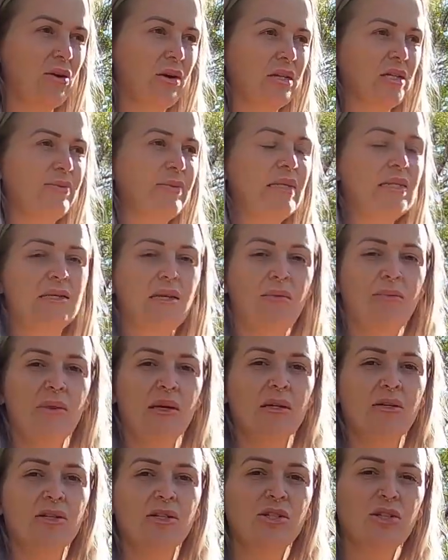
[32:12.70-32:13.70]
going to be
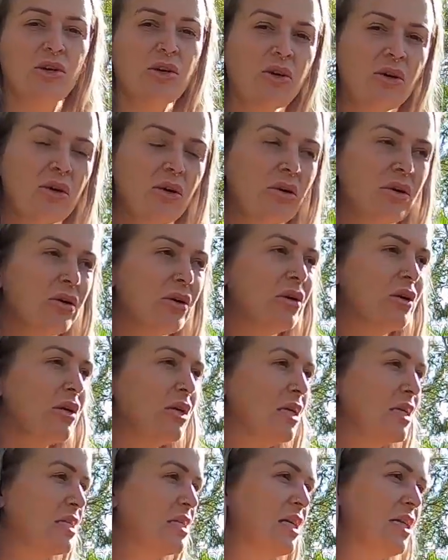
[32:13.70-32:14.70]
something to do,
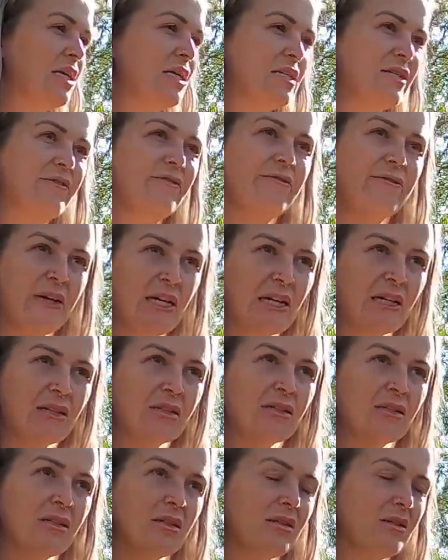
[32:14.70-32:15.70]
something to
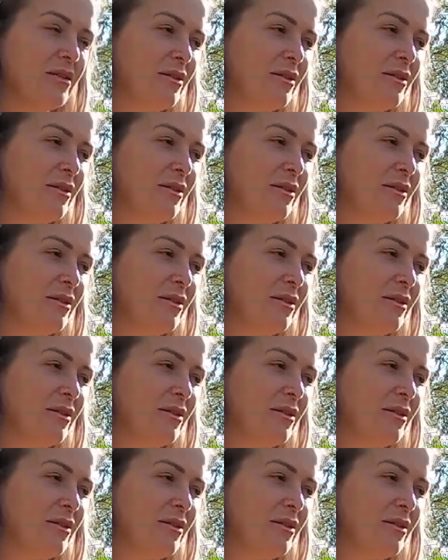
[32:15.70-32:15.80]
fund,